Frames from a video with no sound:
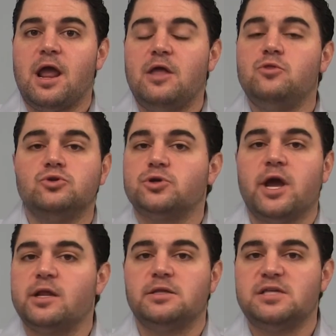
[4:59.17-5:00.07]
And those are
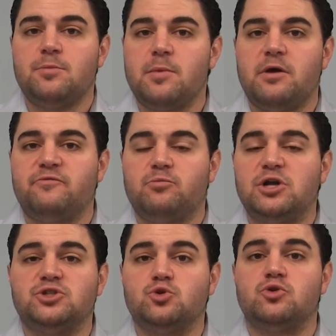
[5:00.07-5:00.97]
getting the same amount of
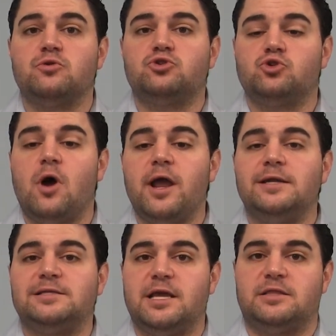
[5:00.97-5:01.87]
impressions, or they're
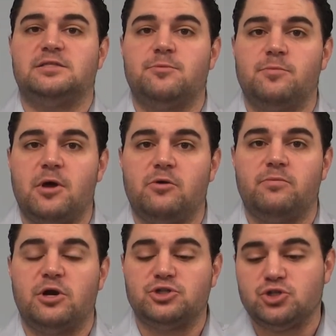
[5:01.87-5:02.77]
trying to get the same amount of
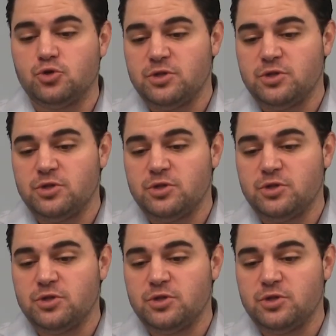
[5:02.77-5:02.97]
impressions.